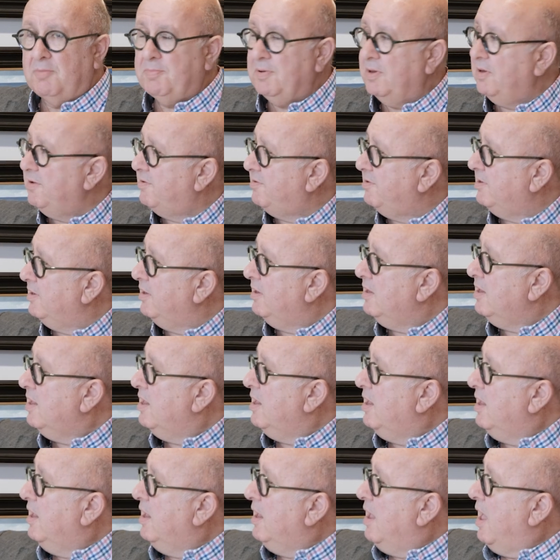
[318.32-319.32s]
ability.
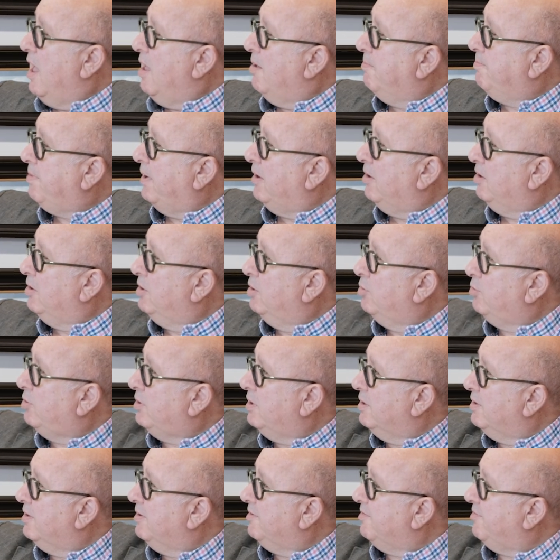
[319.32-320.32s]
But
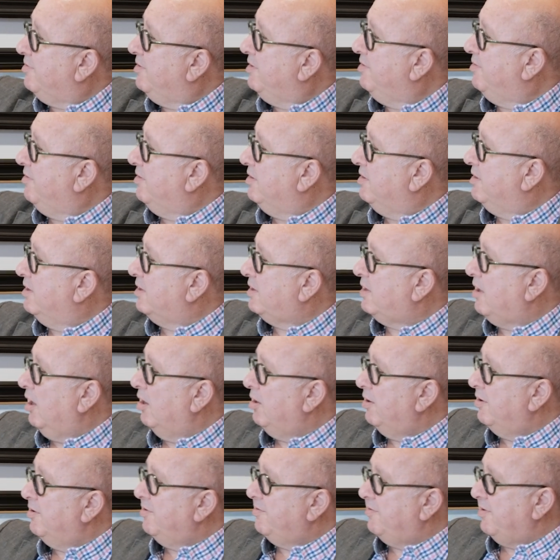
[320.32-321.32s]
look at this, the
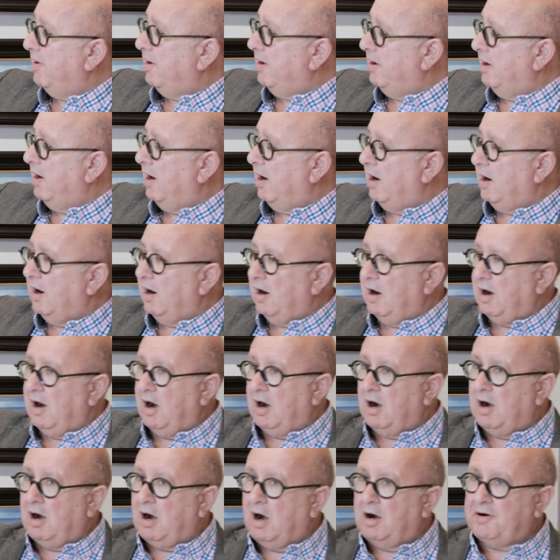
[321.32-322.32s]
colours
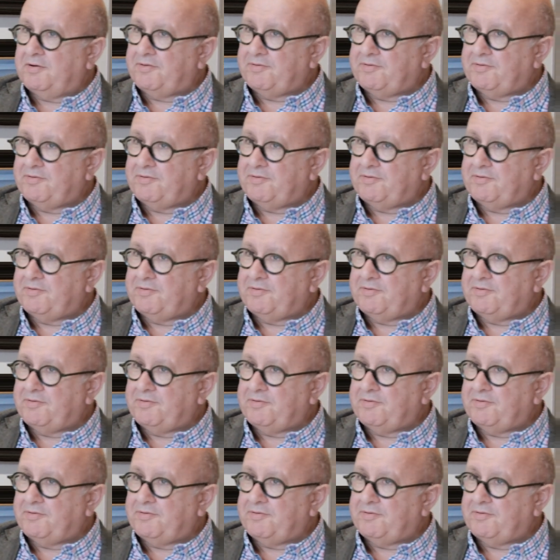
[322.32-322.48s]
are